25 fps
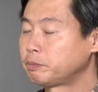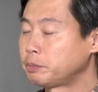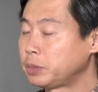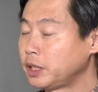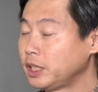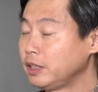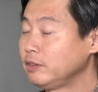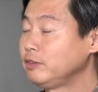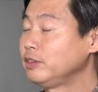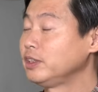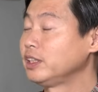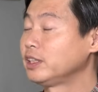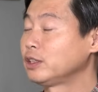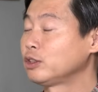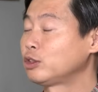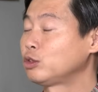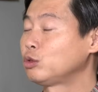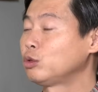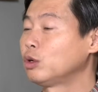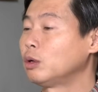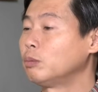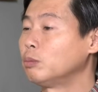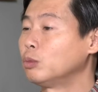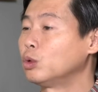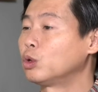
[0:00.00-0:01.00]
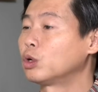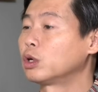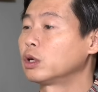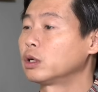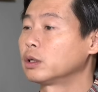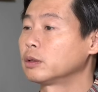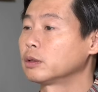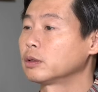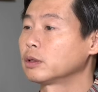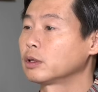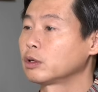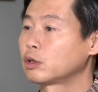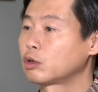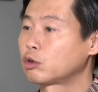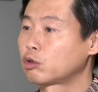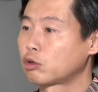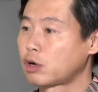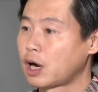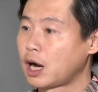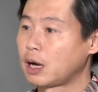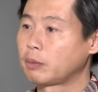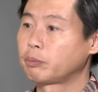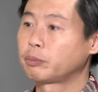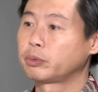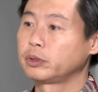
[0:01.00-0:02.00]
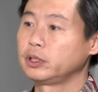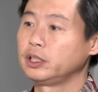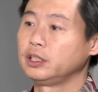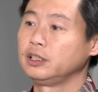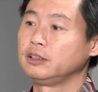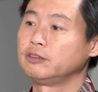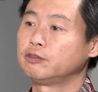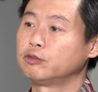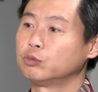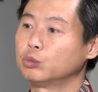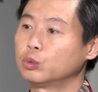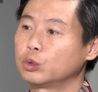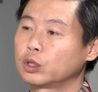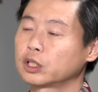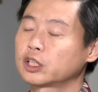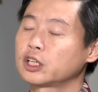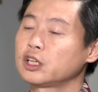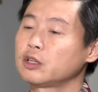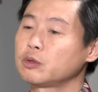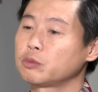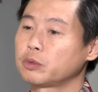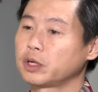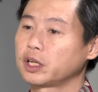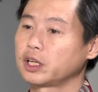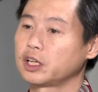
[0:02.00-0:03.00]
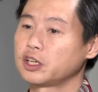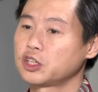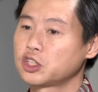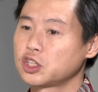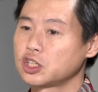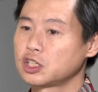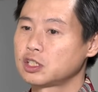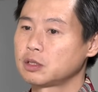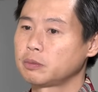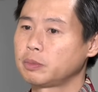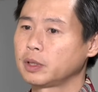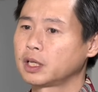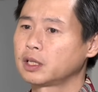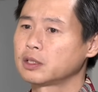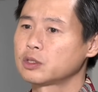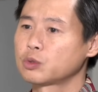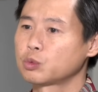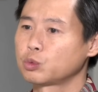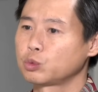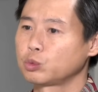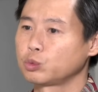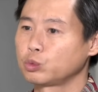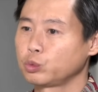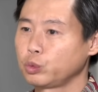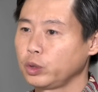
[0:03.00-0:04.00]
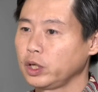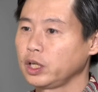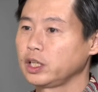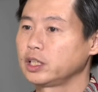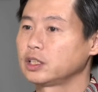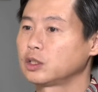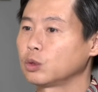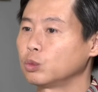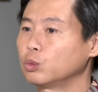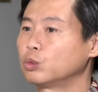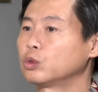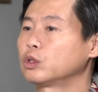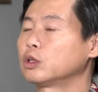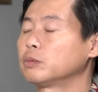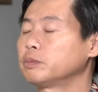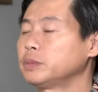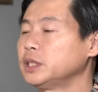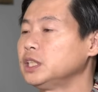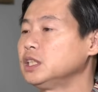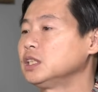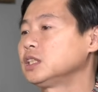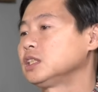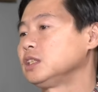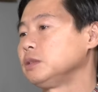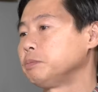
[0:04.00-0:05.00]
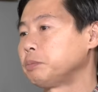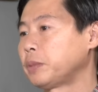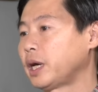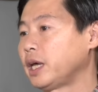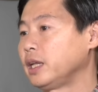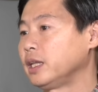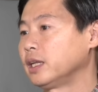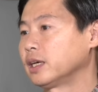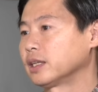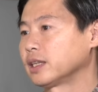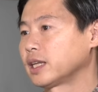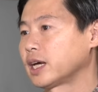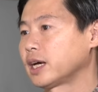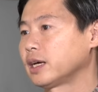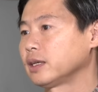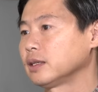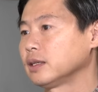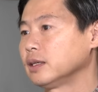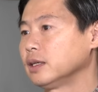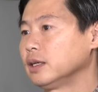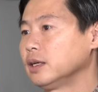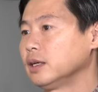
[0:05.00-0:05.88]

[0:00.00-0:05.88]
pivot to a more cooperative working relationship, because really the world peace depends on that.